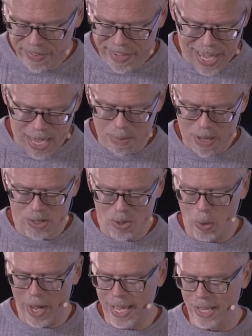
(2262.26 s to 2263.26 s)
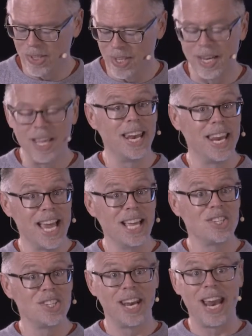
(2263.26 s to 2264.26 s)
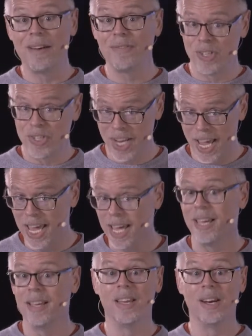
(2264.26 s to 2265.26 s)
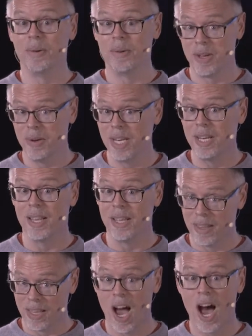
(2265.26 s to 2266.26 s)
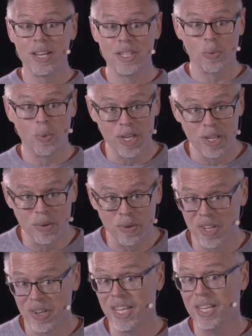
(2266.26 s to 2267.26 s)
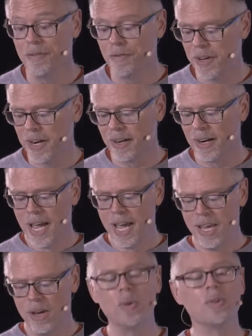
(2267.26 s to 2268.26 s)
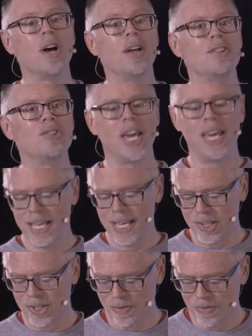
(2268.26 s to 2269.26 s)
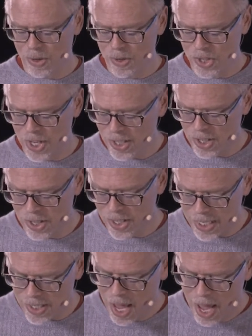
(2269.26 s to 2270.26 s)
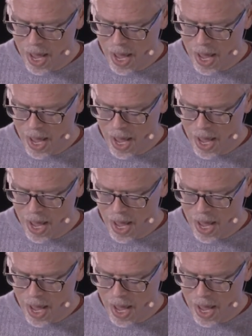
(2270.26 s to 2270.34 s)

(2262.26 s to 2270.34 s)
Keep His ways. And he ends it after saying, you know, you need that God is the one you need to fear. He goes on to say this, verse 6. He says,